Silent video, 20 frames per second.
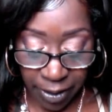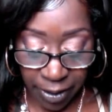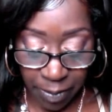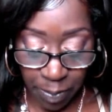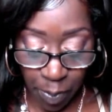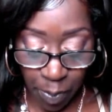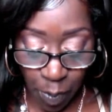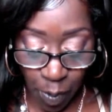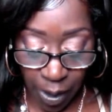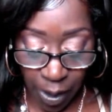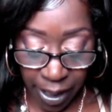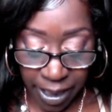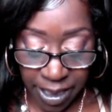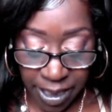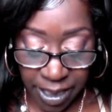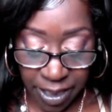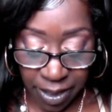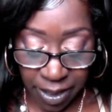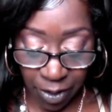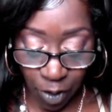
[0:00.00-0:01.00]
You get
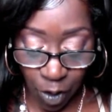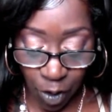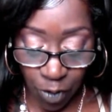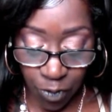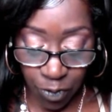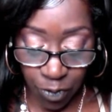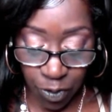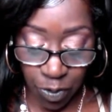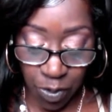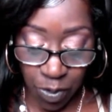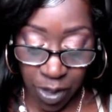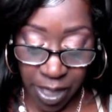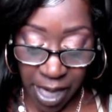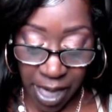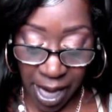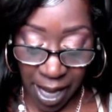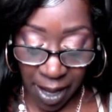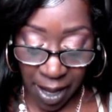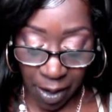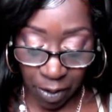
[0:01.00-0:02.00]

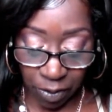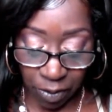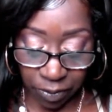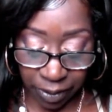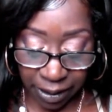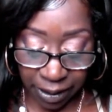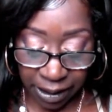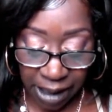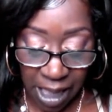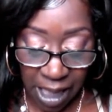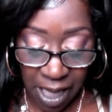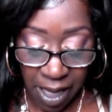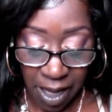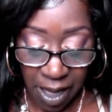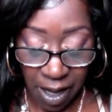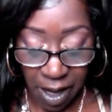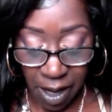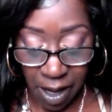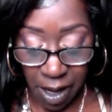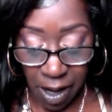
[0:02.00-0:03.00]
1.0 fluid
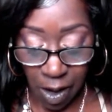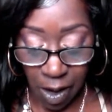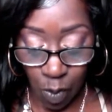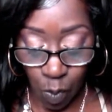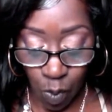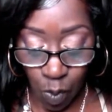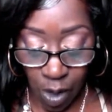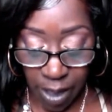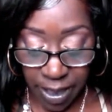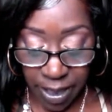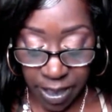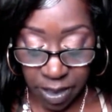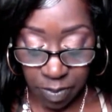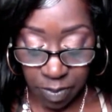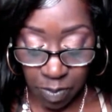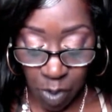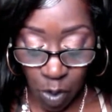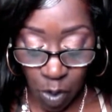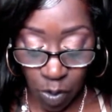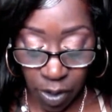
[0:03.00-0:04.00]
ounce.
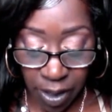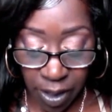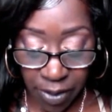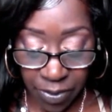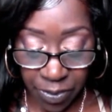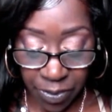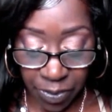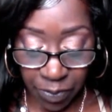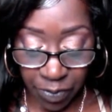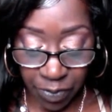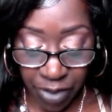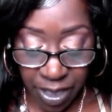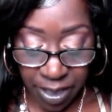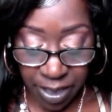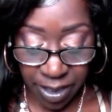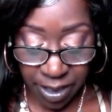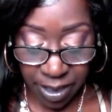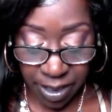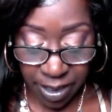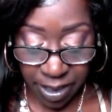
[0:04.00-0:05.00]
Uh, one is
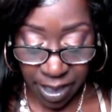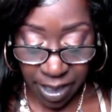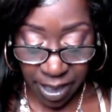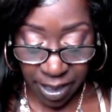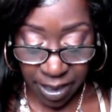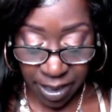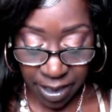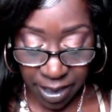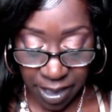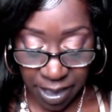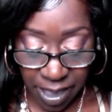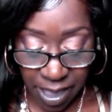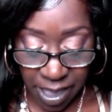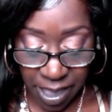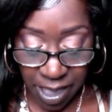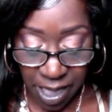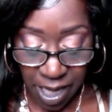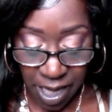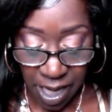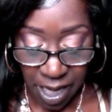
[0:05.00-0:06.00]
Mocha
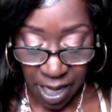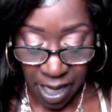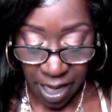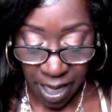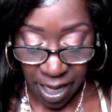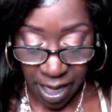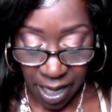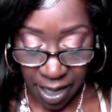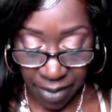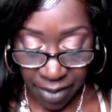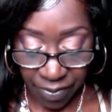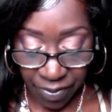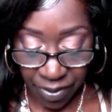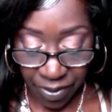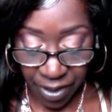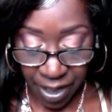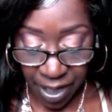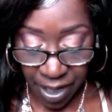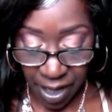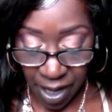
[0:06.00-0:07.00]
360,
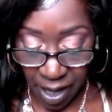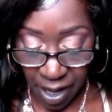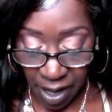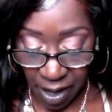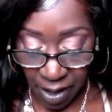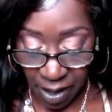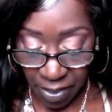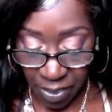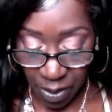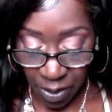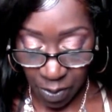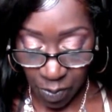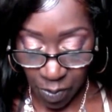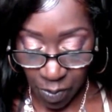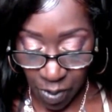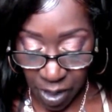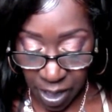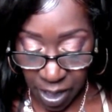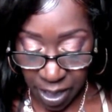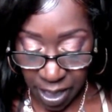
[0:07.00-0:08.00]
and the
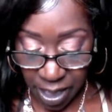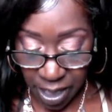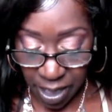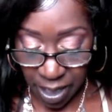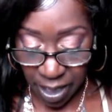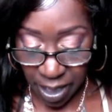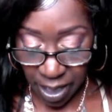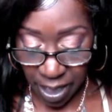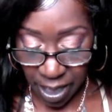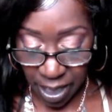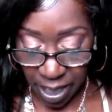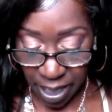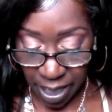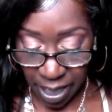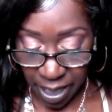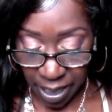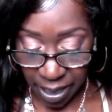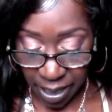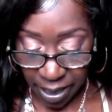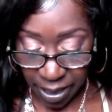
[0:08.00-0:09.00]
other
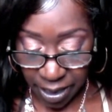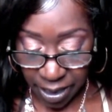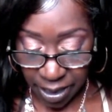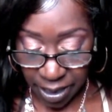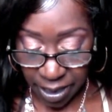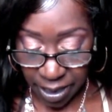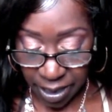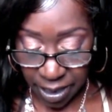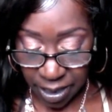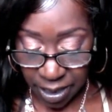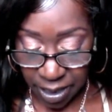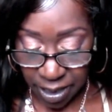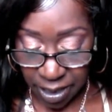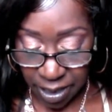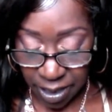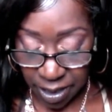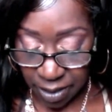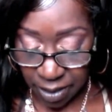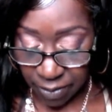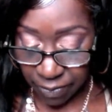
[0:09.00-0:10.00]
one
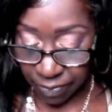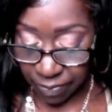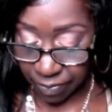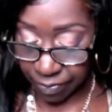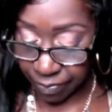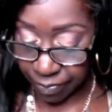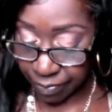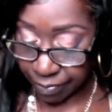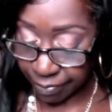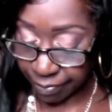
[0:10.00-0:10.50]
is,